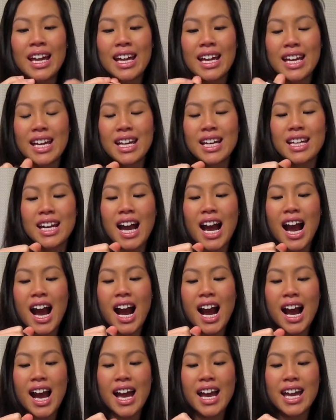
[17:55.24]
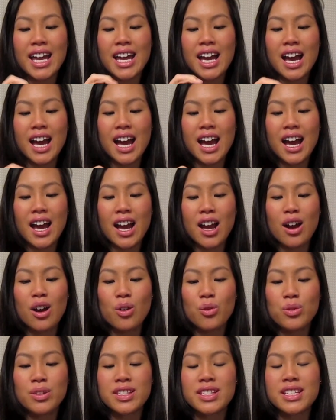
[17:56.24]
And I
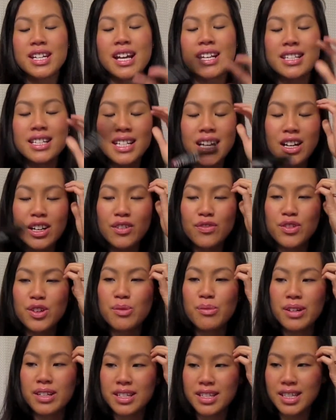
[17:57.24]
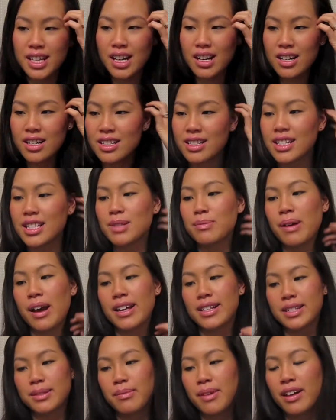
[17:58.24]
was testing out a few mascaras this
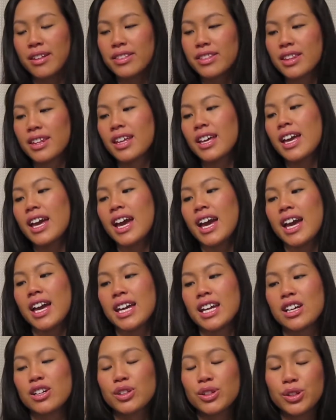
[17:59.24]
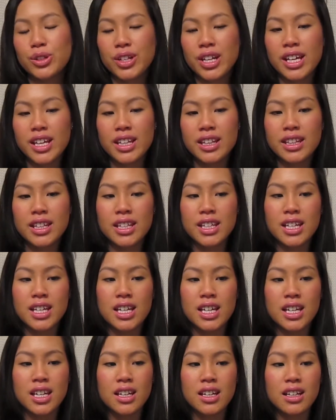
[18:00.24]
past month, including
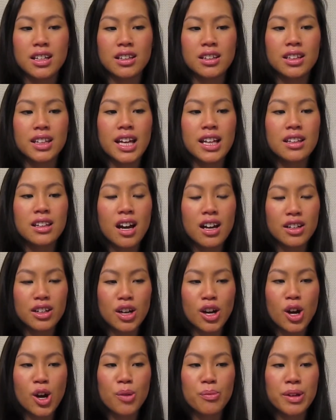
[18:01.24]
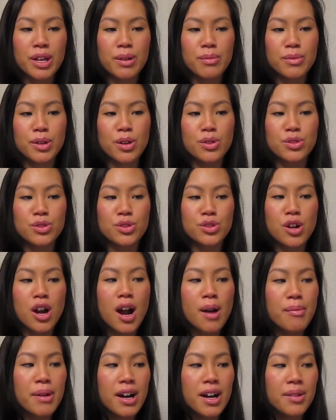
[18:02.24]
the Lancome Hypnose
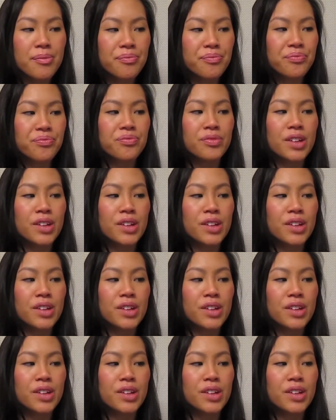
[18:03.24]
Drama,